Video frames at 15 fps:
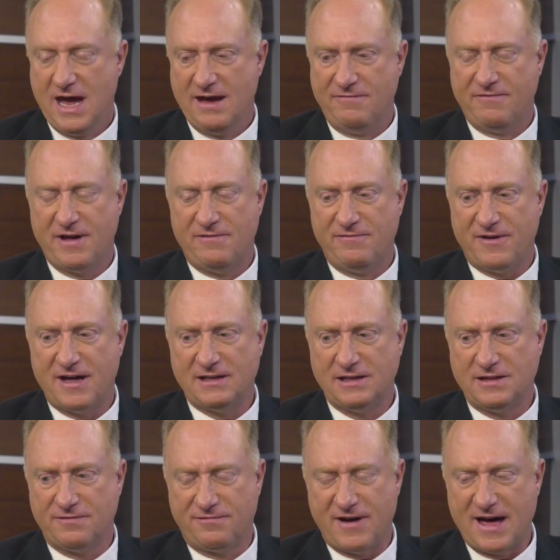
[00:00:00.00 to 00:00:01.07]
And
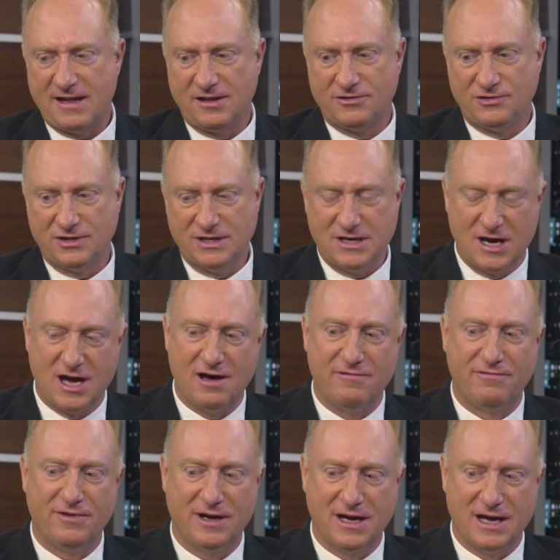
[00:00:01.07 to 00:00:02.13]
finally, the fallacy
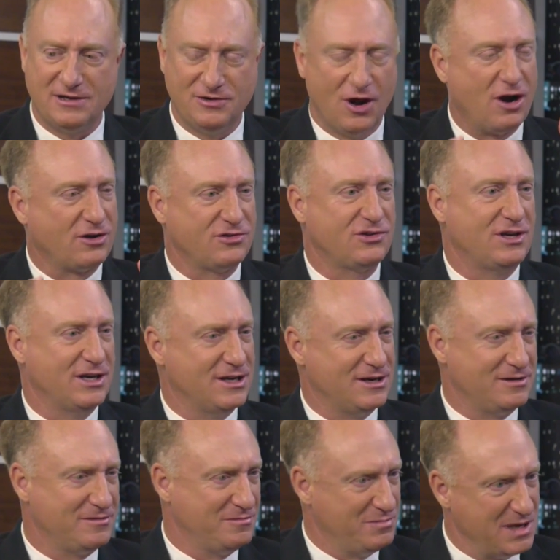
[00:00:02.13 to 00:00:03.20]
of
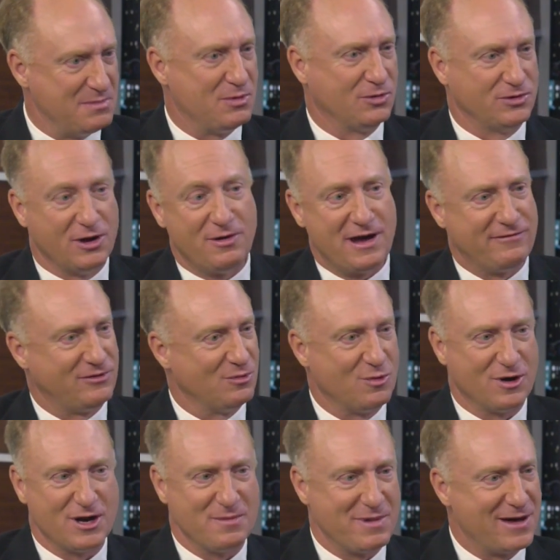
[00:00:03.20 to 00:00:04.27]
dark-skinned people don't have to
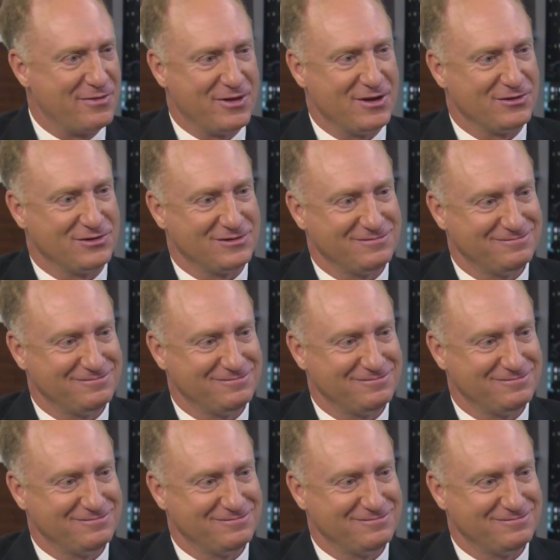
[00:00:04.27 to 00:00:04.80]
worry about this.